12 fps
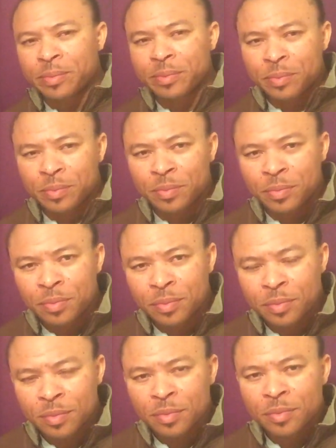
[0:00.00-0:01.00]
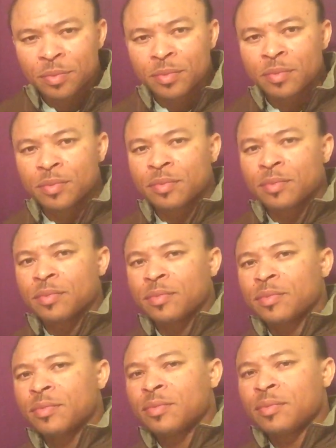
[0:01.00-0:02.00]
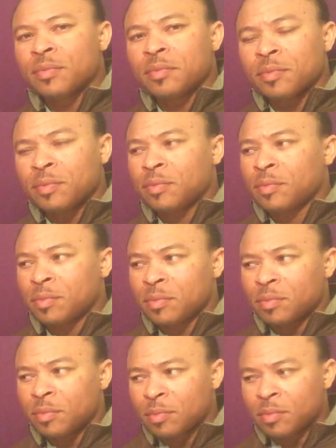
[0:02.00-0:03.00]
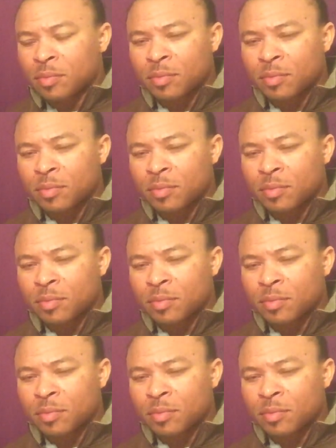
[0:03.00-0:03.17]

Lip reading: [no speech]